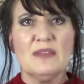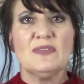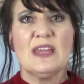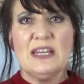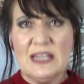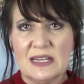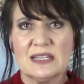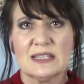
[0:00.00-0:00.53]
They
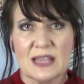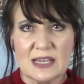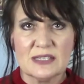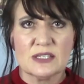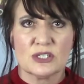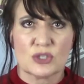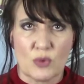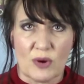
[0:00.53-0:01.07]
needed less
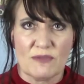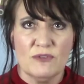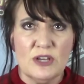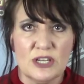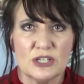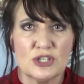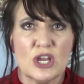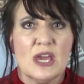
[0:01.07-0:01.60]
square
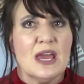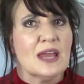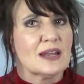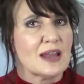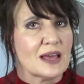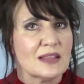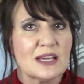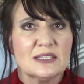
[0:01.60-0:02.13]
footage.
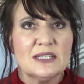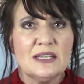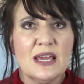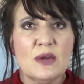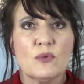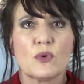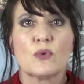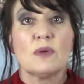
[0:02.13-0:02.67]
Not like today
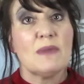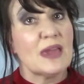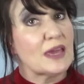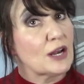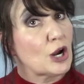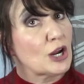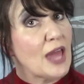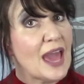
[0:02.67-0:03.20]
where we make it
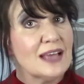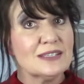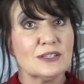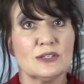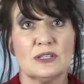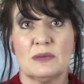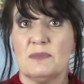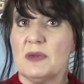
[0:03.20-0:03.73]
our
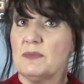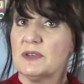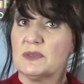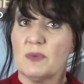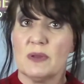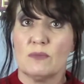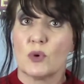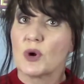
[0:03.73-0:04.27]
castle and people
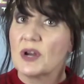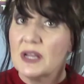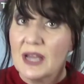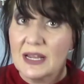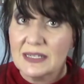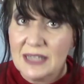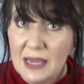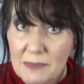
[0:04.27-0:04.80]
spend more
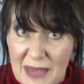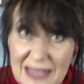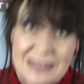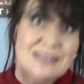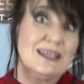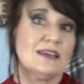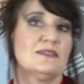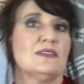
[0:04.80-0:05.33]
time
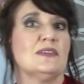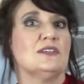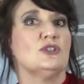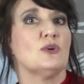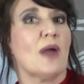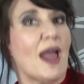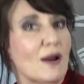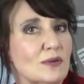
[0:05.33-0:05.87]
inside than they
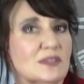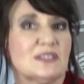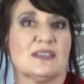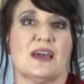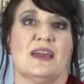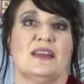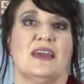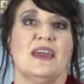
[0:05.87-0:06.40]
do
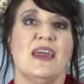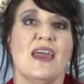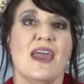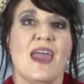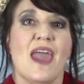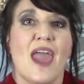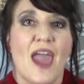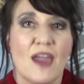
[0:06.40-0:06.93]
outside.
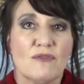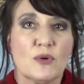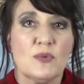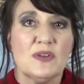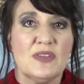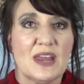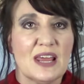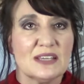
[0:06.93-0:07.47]
Everyone
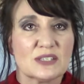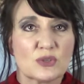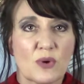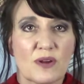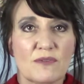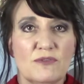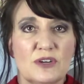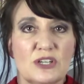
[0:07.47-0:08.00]
that has square
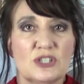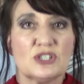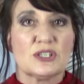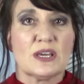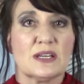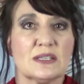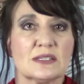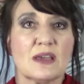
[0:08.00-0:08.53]
footage
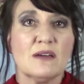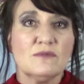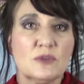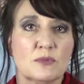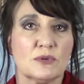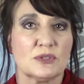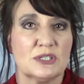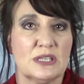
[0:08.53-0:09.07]
that is
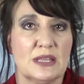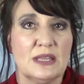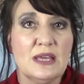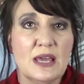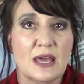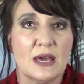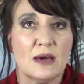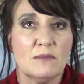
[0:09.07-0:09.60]
comfortable to
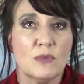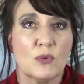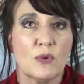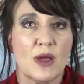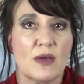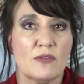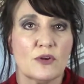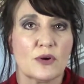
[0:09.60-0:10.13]
them,
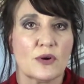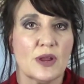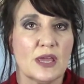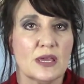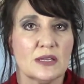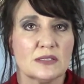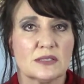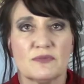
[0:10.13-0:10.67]
whether
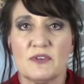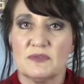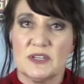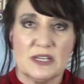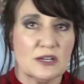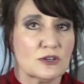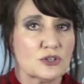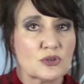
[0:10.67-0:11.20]
it's
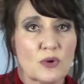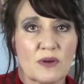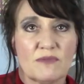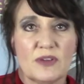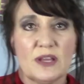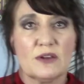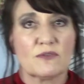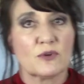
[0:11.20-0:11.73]
1,500 square
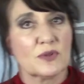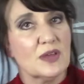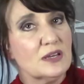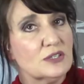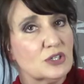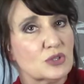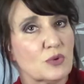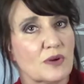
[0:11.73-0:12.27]
feet or
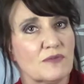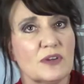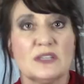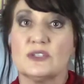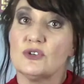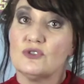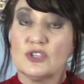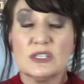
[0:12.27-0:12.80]
4,000 square feet,
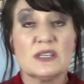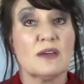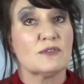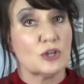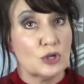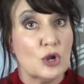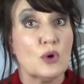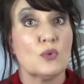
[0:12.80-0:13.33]
so you just have to
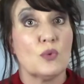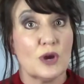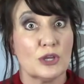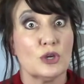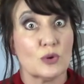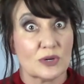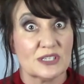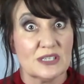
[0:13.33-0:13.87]
know what
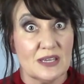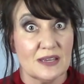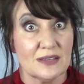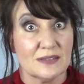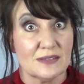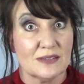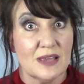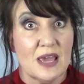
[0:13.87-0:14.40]
yours
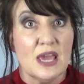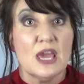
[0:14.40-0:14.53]
is.